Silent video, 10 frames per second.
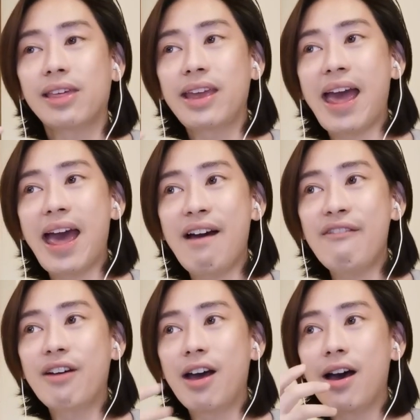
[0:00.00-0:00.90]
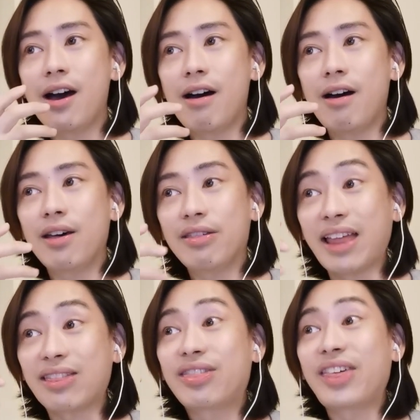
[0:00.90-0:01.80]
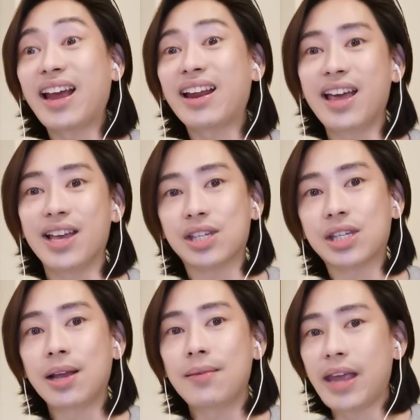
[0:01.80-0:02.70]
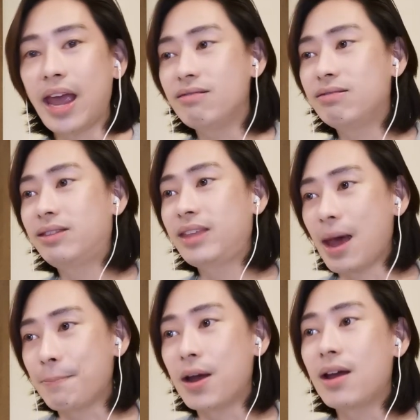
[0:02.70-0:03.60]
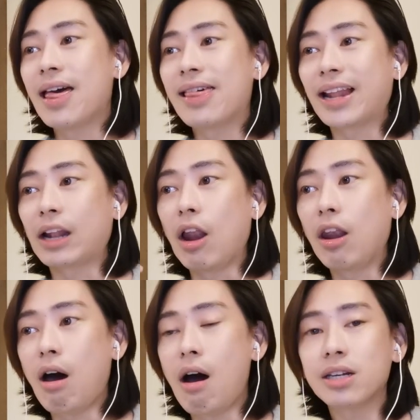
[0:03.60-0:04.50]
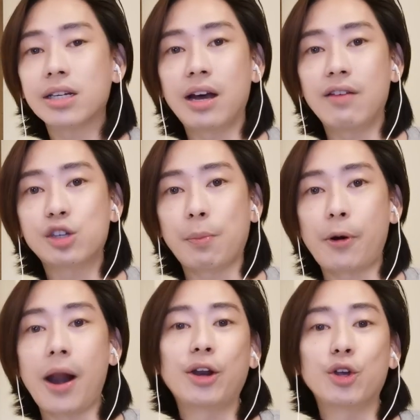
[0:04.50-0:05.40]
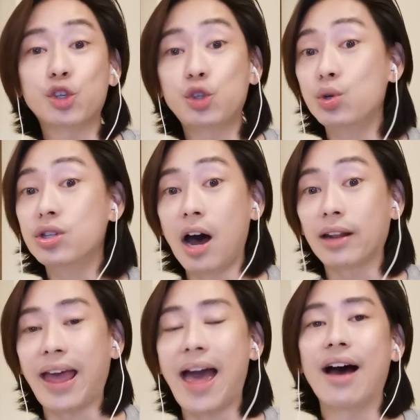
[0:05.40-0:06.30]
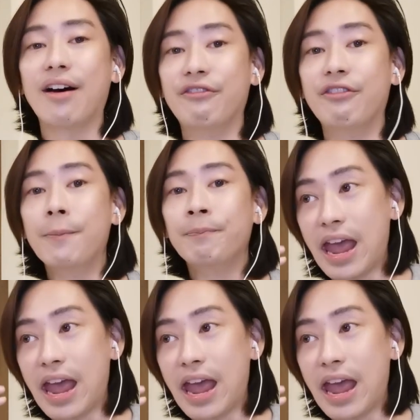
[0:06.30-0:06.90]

They have that thickness and depth that a lot of sopranos do not have.